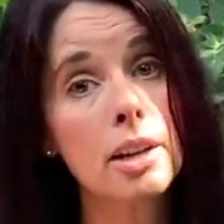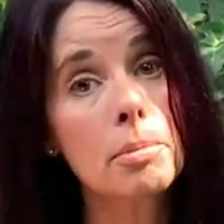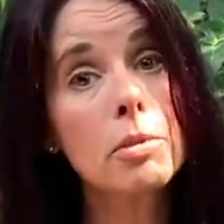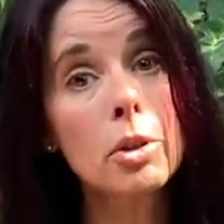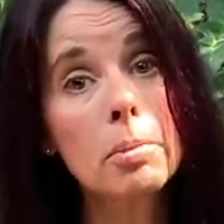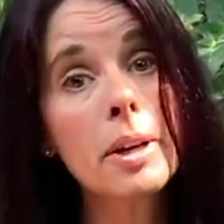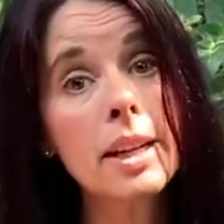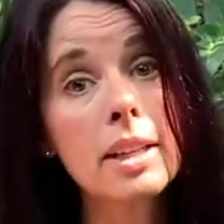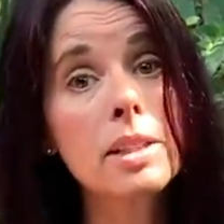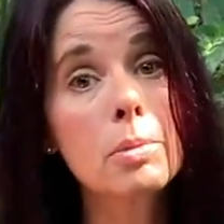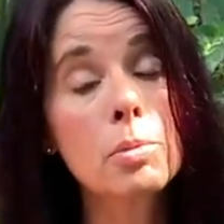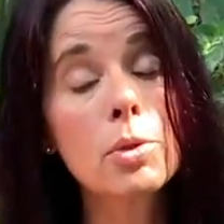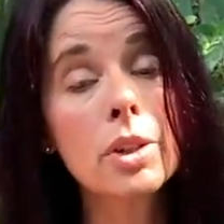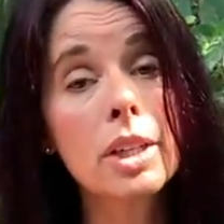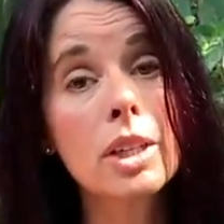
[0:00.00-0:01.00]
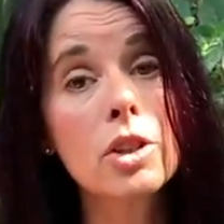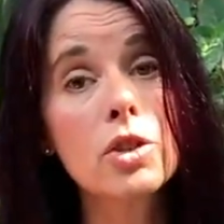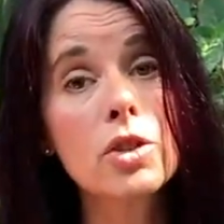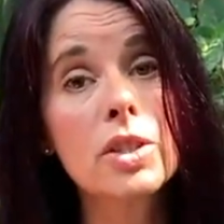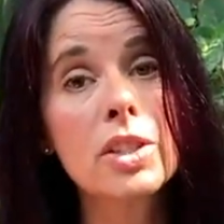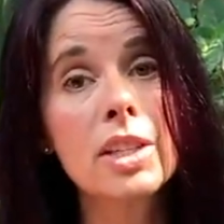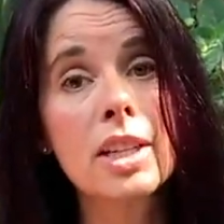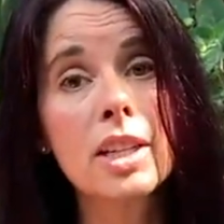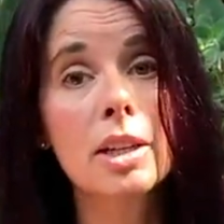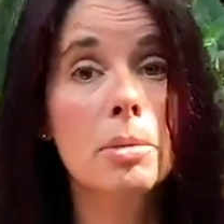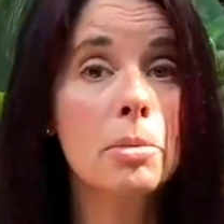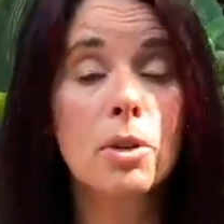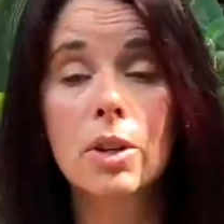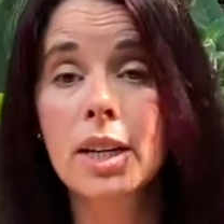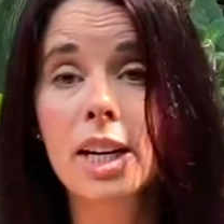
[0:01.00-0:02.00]
You may get some really interesting
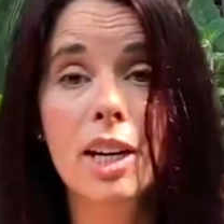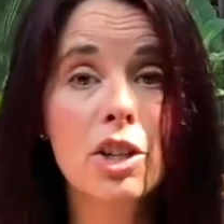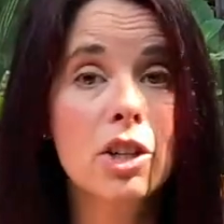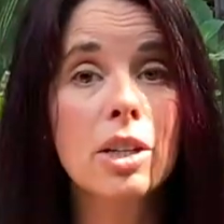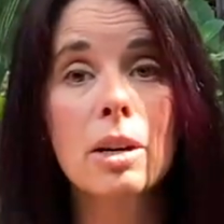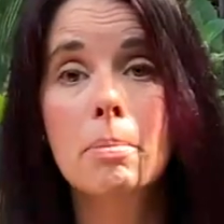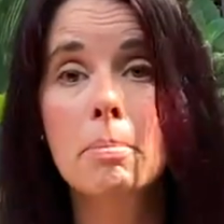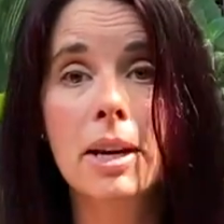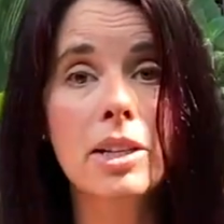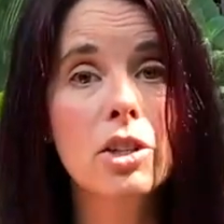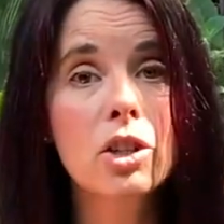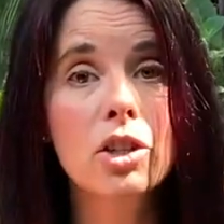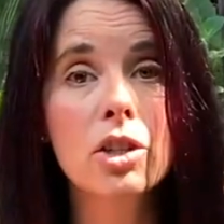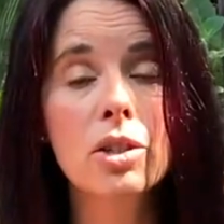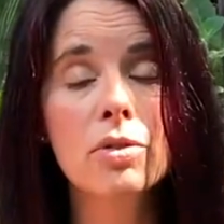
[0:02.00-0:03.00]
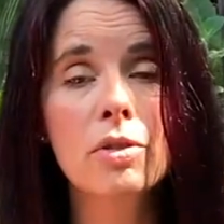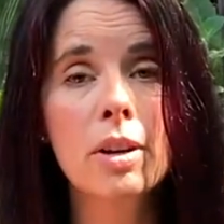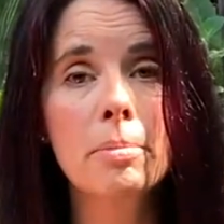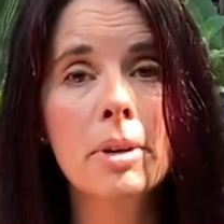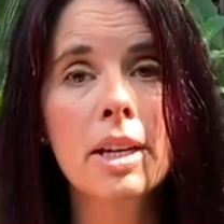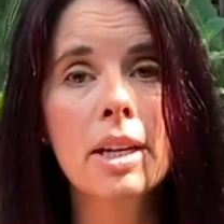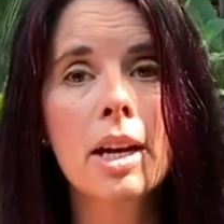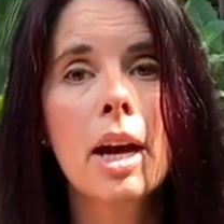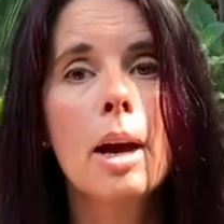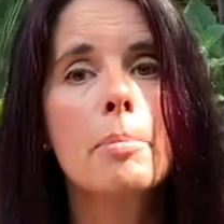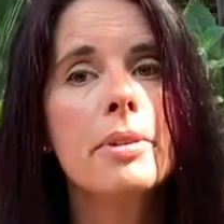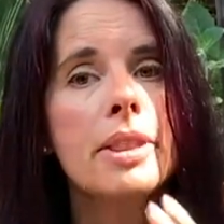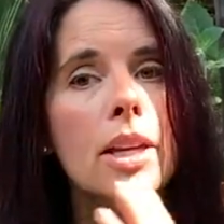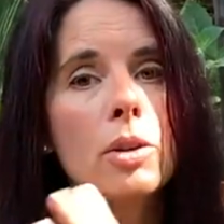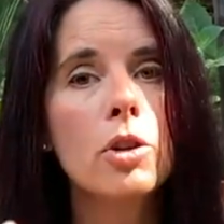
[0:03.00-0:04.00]
communication and messages from it,
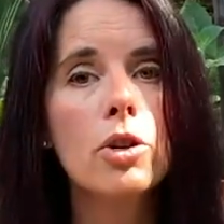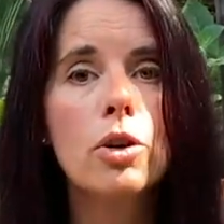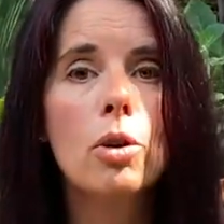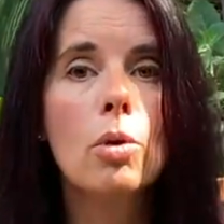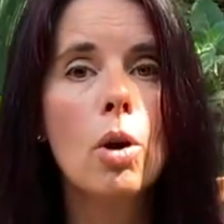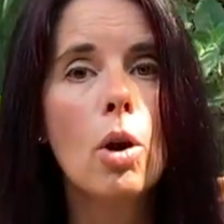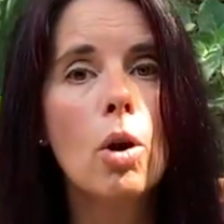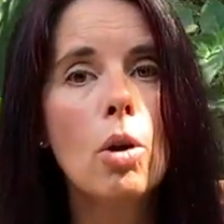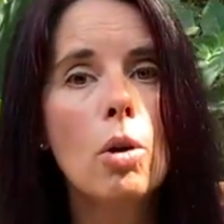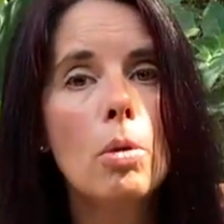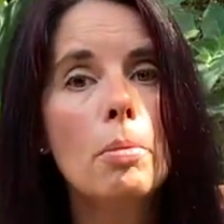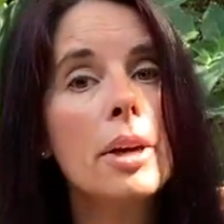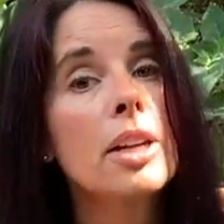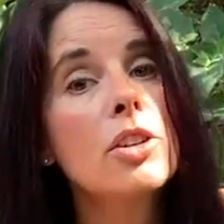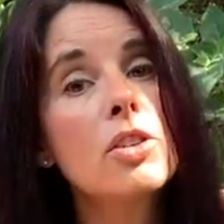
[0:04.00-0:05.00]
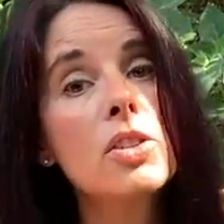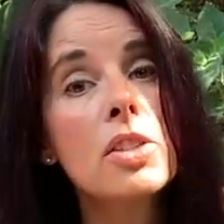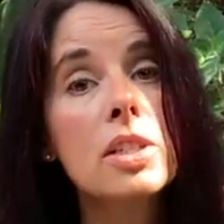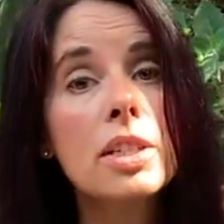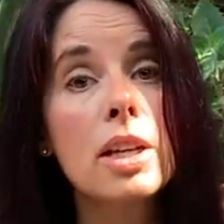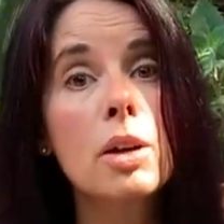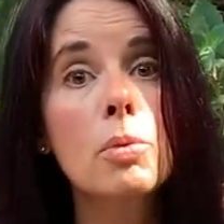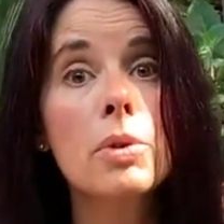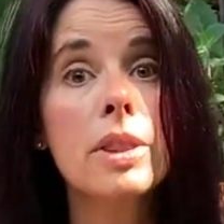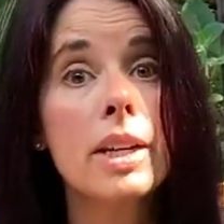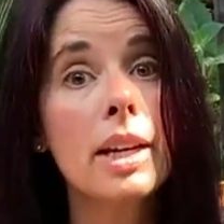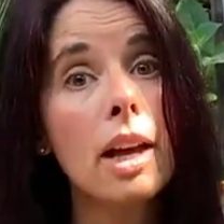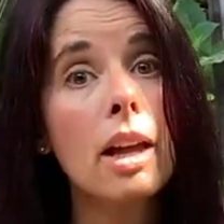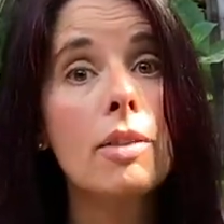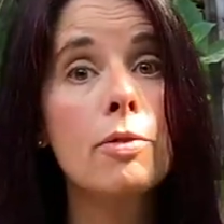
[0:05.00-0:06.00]
but then you go home and you sit down with the
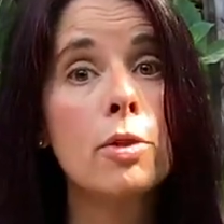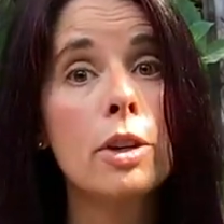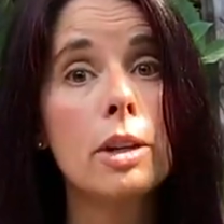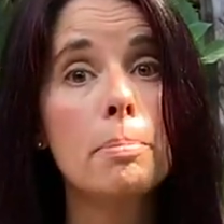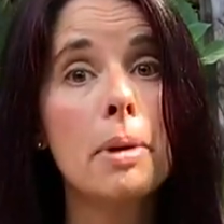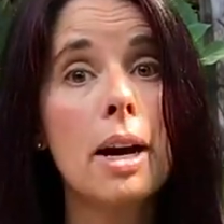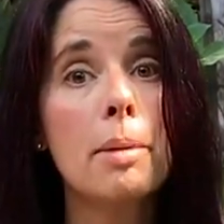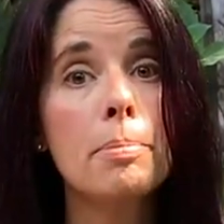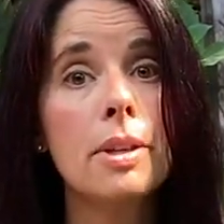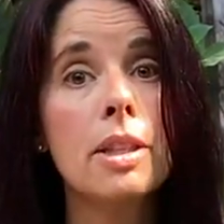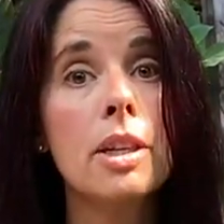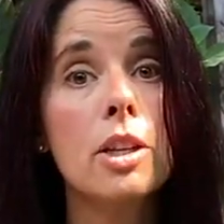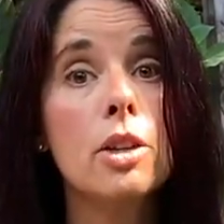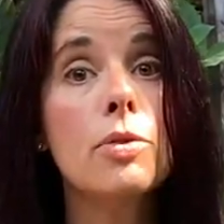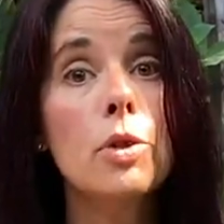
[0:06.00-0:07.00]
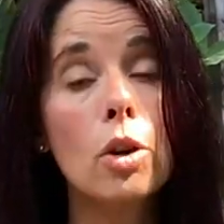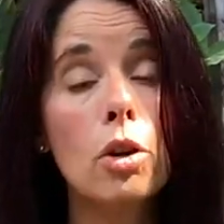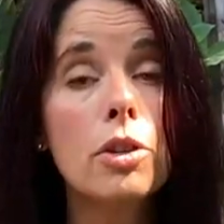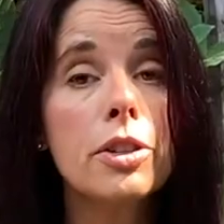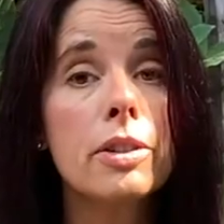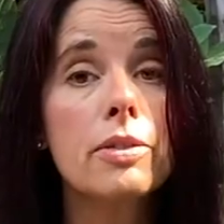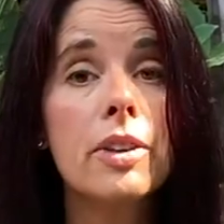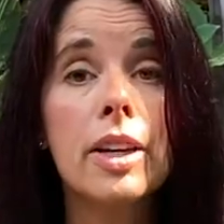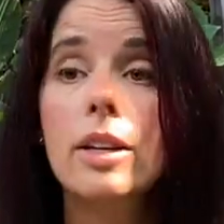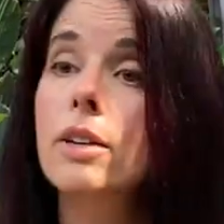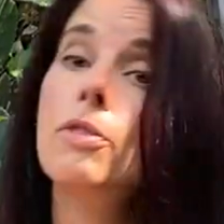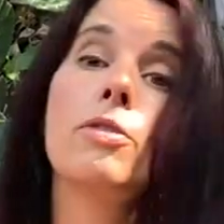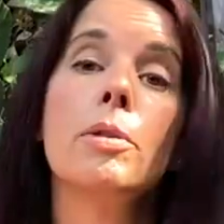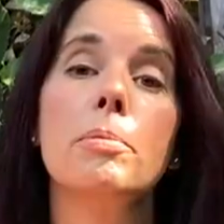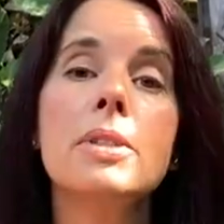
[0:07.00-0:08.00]
California poppy that you've cultivated
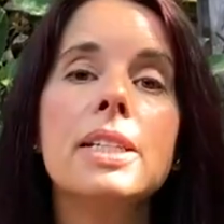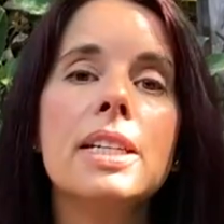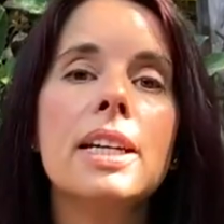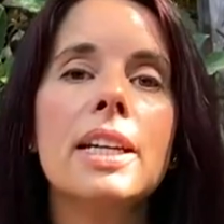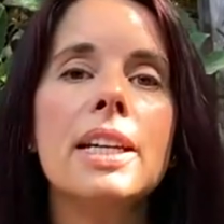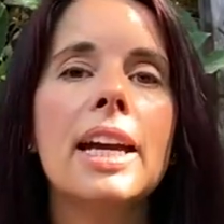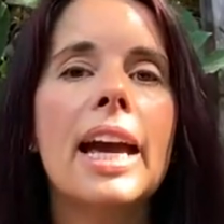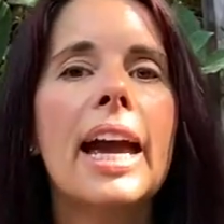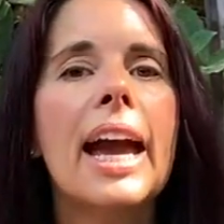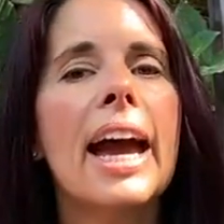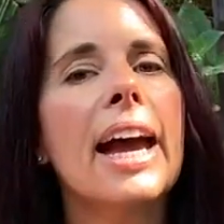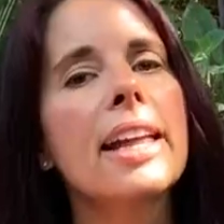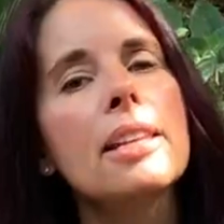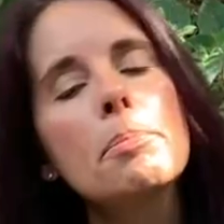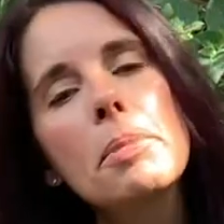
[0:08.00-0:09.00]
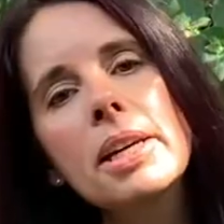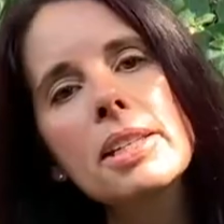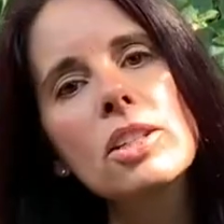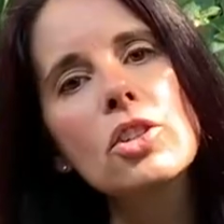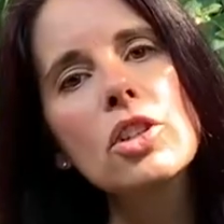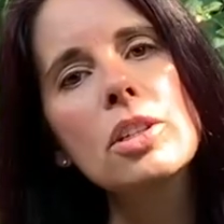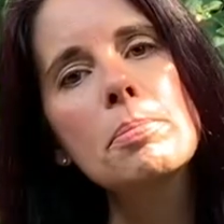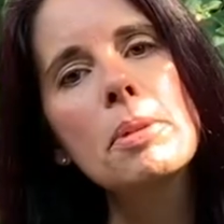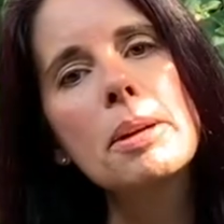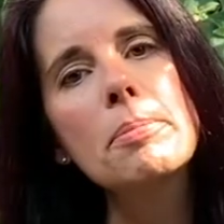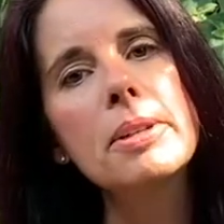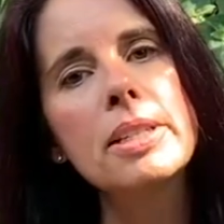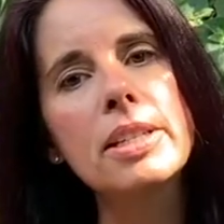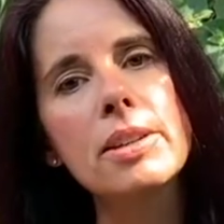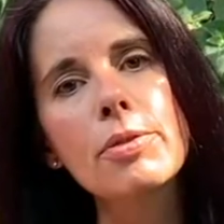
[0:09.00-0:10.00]
from seed, and the messages may
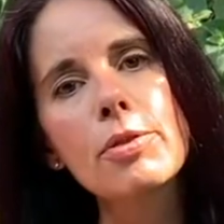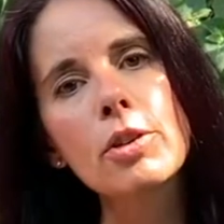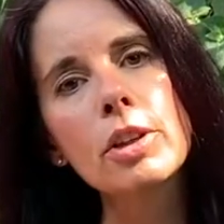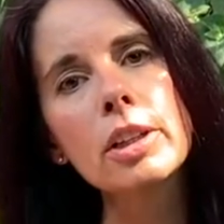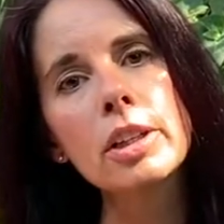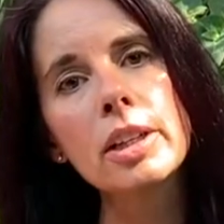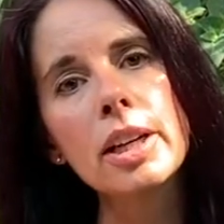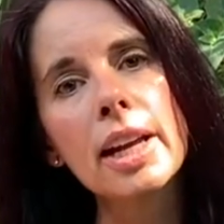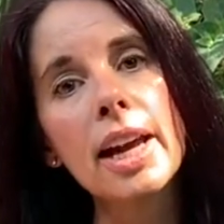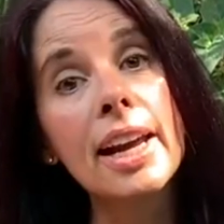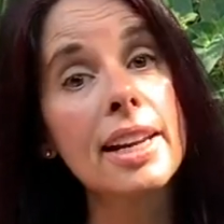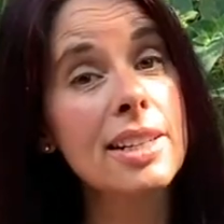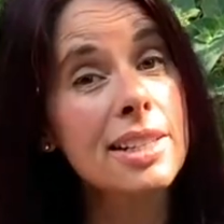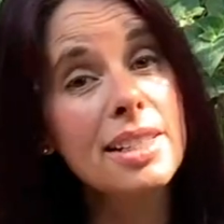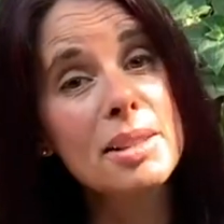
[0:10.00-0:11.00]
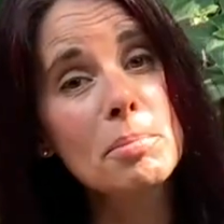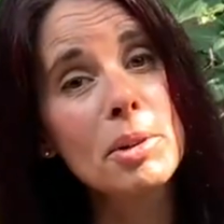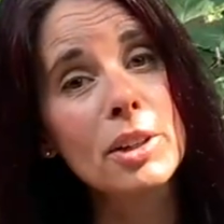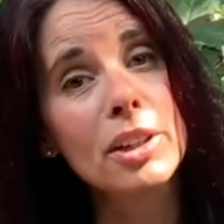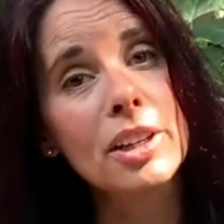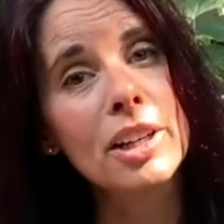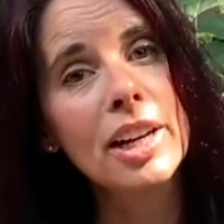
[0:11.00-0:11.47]
be different and similar.